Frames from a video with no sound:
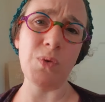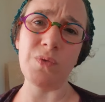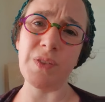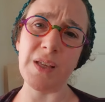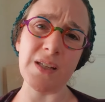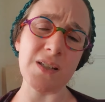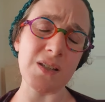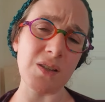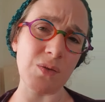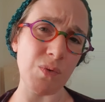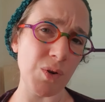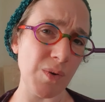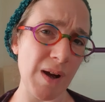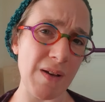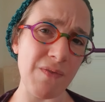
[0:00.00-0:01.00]
move things
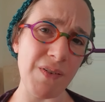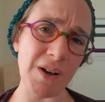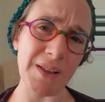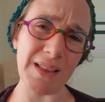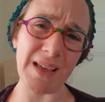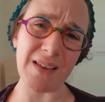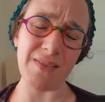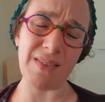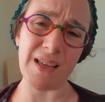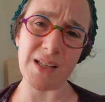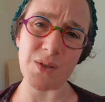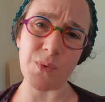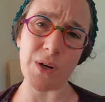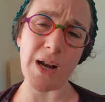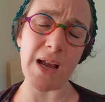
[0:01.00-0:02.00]
through. I felt like
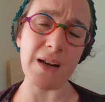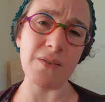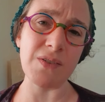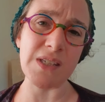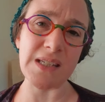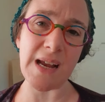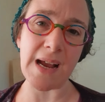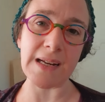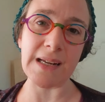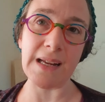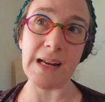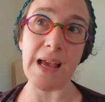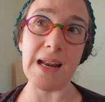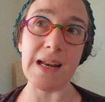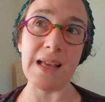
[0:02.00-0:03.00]
things were kind of
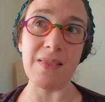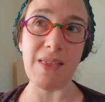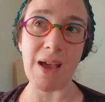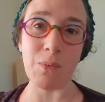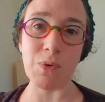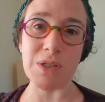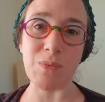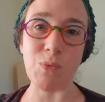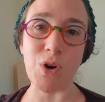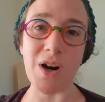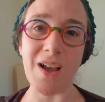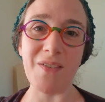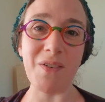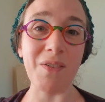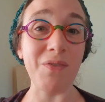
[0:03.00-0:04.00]
stagnant, and that was more
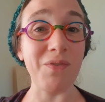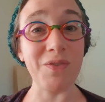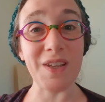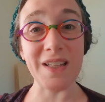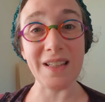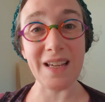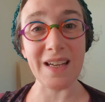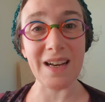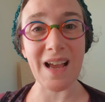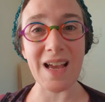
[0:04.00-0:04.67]
of a feeling.